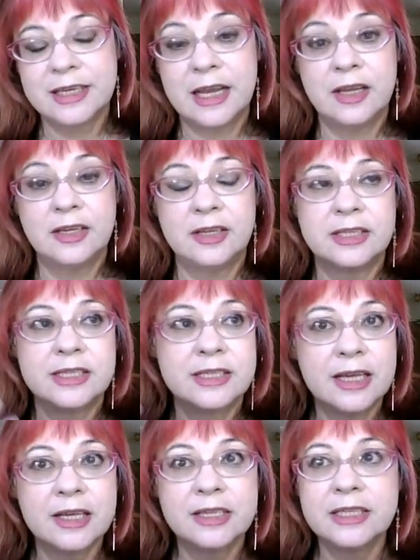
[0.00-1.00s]
and the
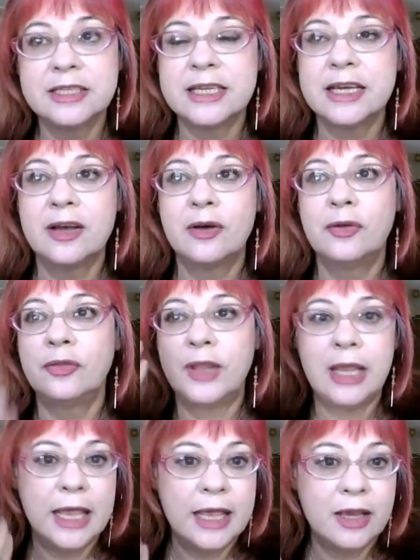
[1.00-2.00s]
sun is out,
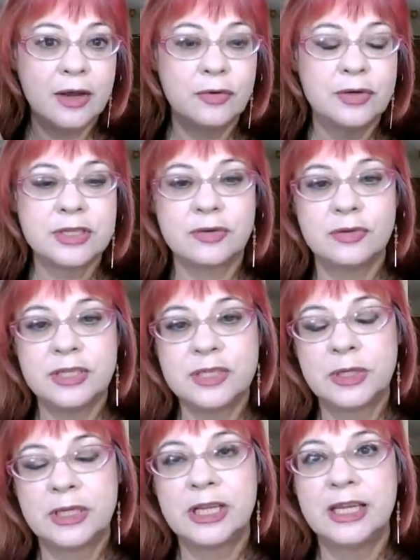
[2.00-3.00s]
the air is
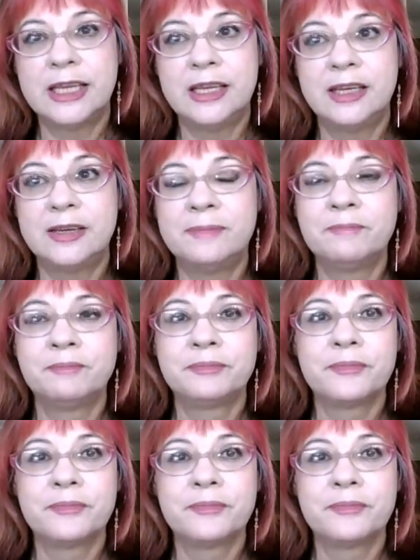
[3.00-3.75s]
crisp and clean.